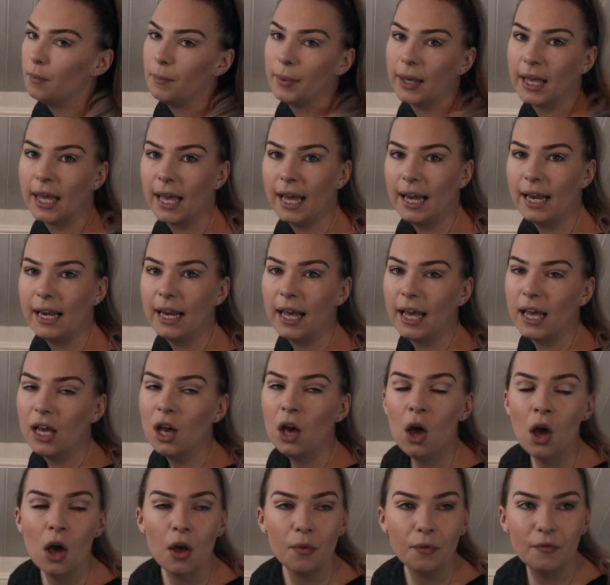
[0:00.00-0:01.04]
a bikini.
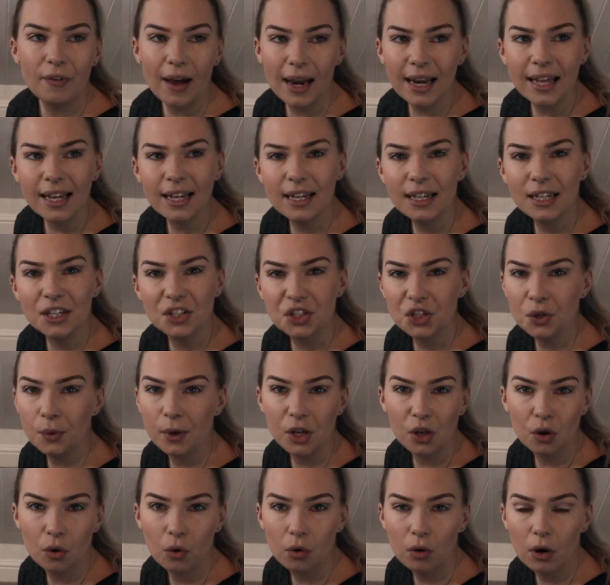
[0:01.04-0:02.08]
Valiant is
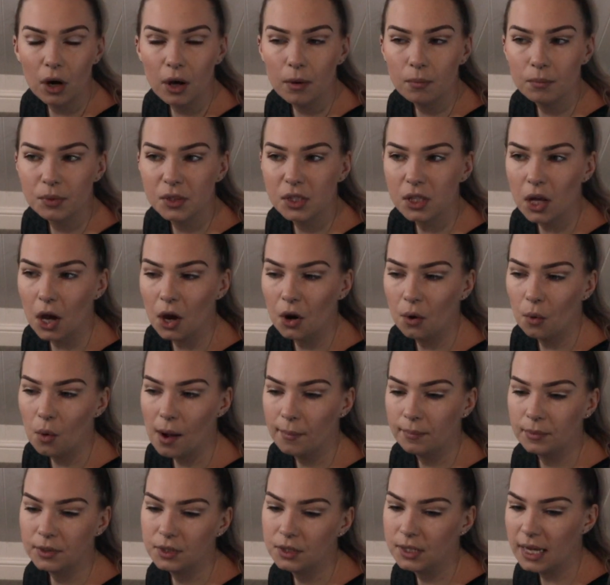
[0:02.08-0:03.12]
doing Europe, so
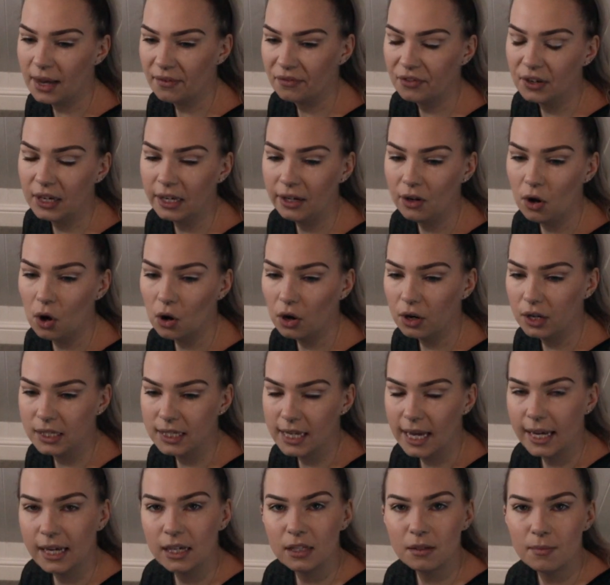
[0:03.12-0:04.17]
I'm definitely not going to
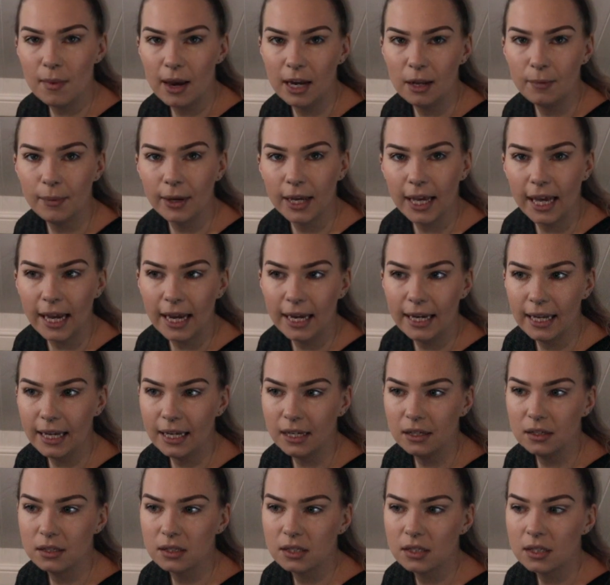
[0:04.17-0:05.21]
take as many
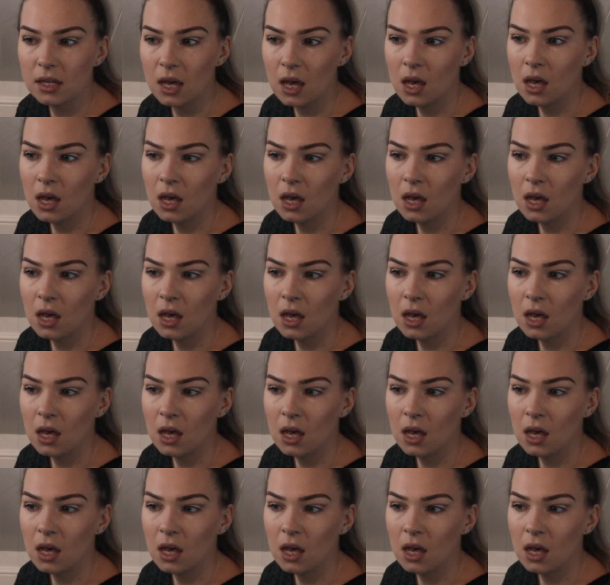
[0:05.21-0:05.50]
bikinis